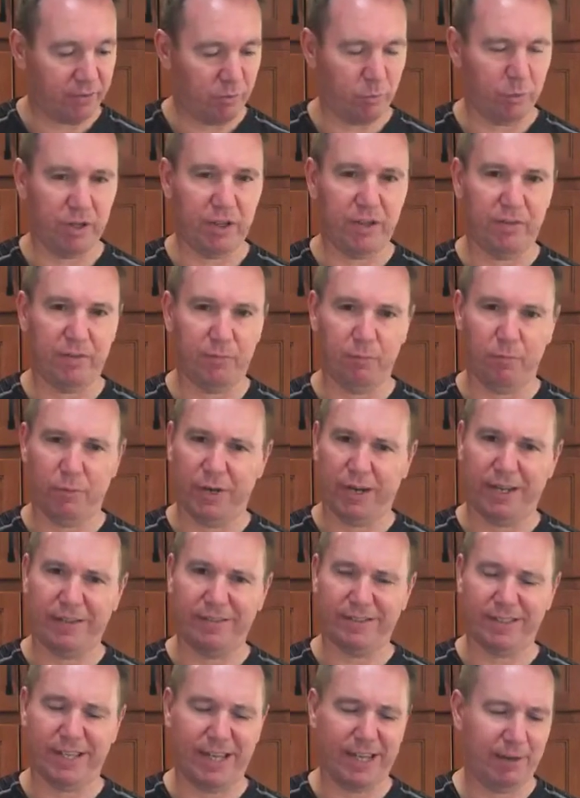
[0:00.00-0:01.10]
And when I
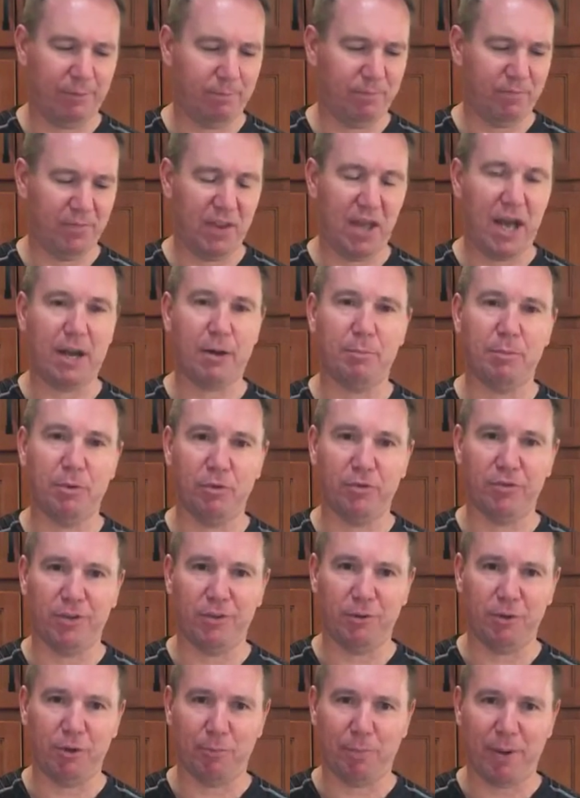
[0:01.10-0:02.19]
say not
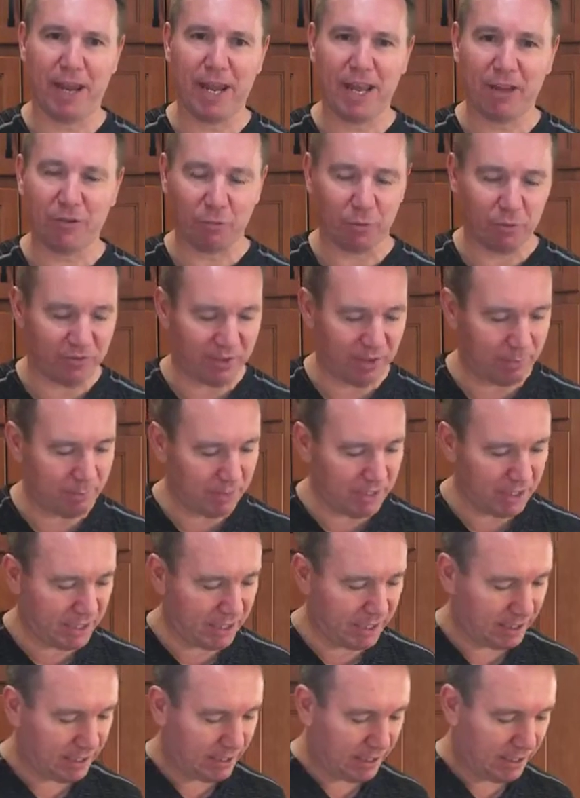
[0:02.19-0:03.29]
abusing your pans, what does that
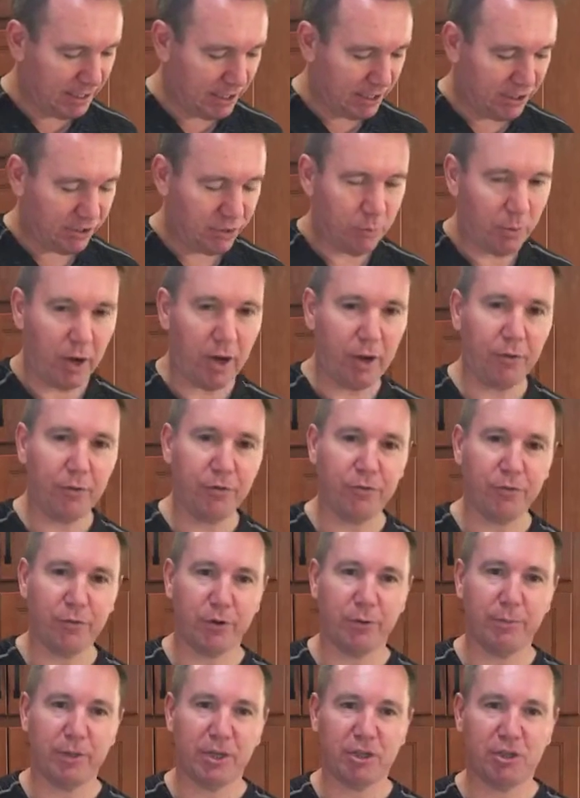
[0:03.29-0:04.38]
mean? You always
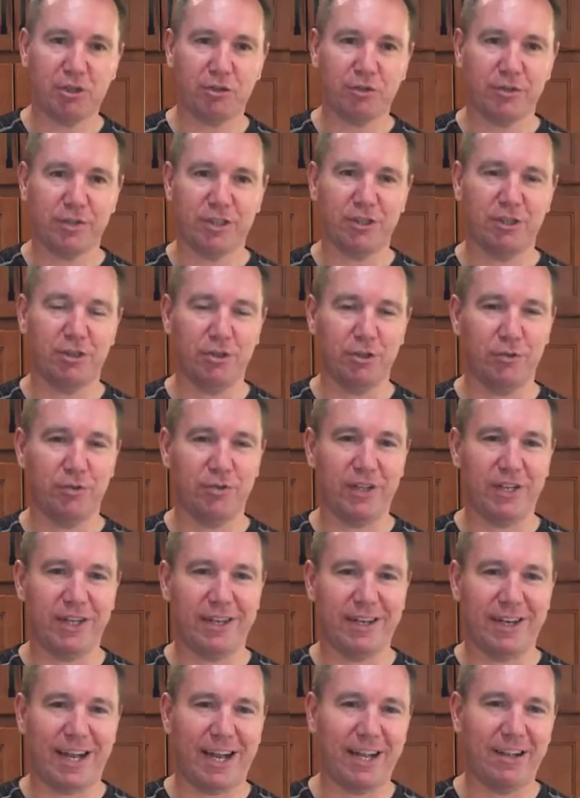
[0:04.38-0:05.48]
want to make sure that you're using
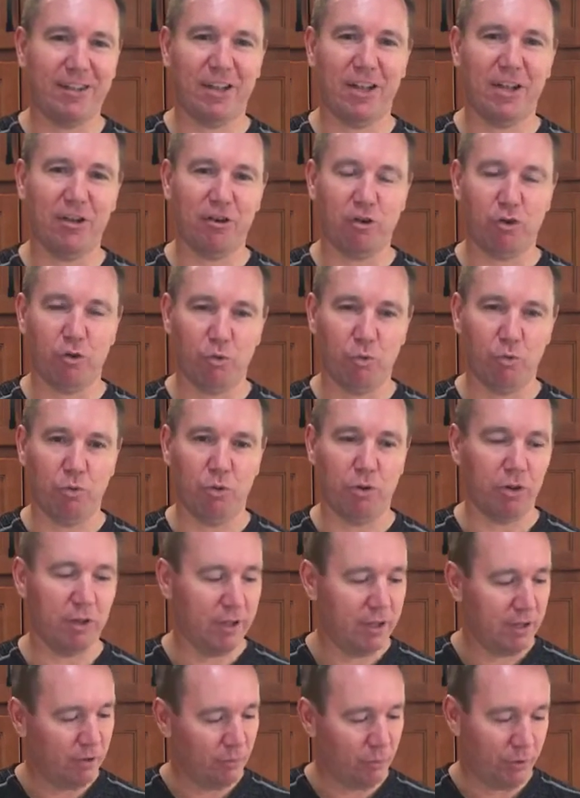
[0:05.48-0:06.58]
a nylon
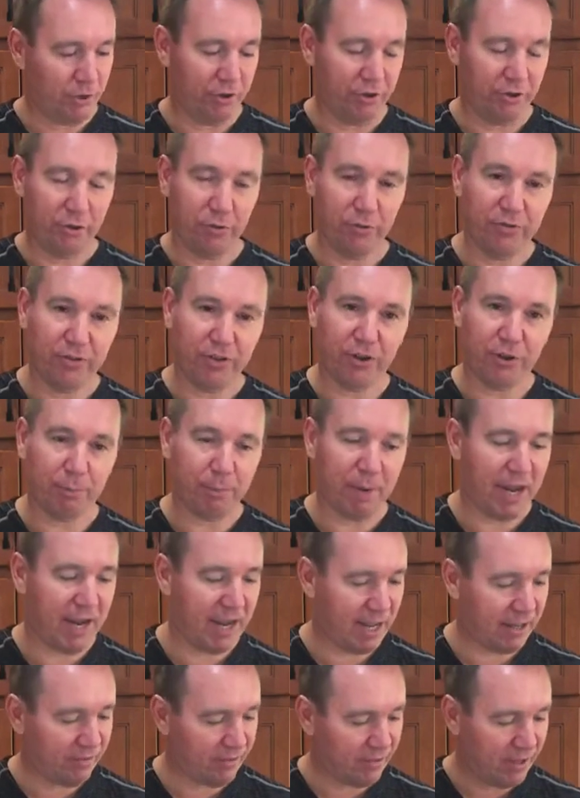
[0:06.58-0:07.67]
tool when you're using your
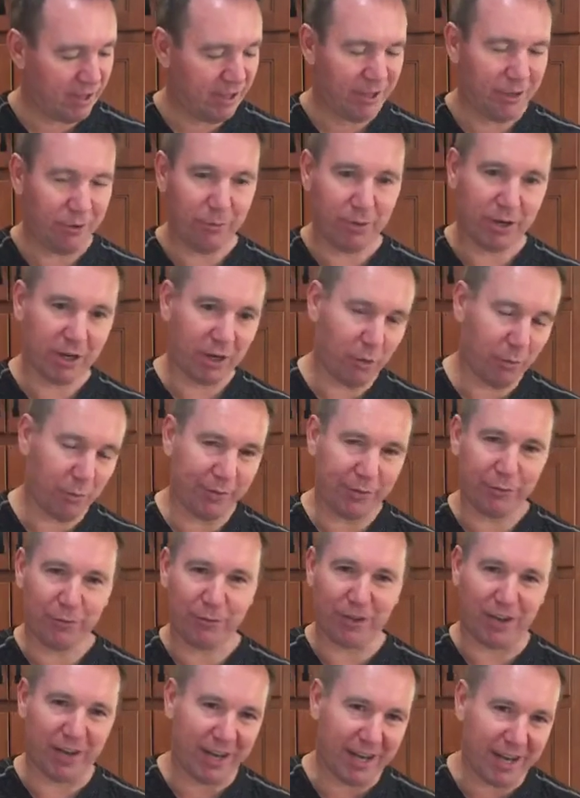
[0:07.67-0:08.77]
pans. You don't want to go in there
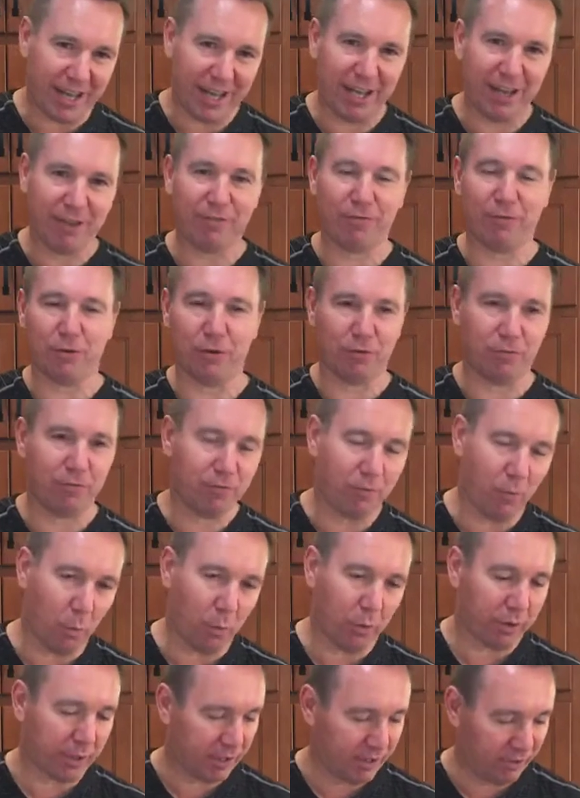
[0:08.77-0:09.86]
with a knife or a
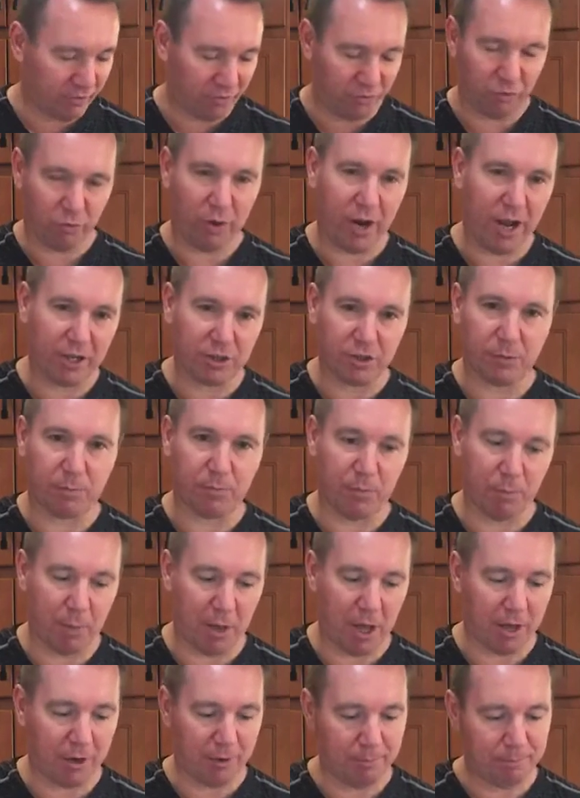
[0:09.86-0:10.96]
fork and scratch up the
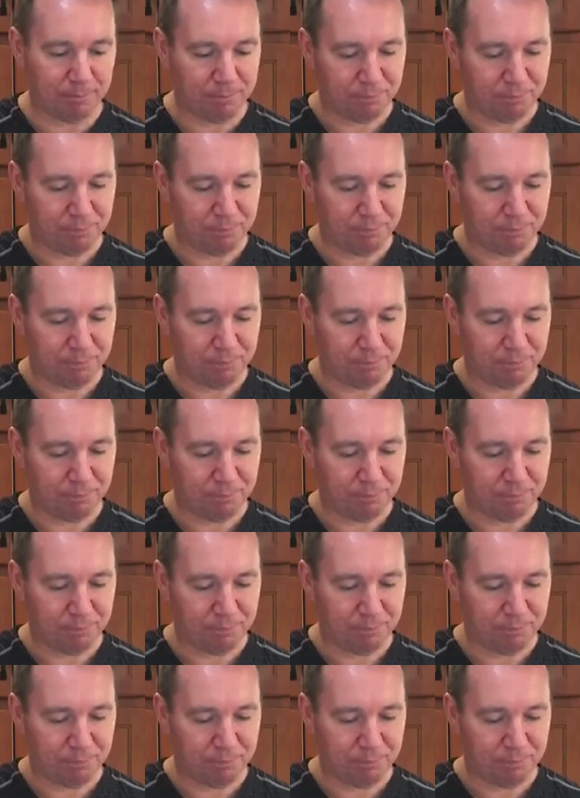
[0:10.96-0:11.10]
bottom.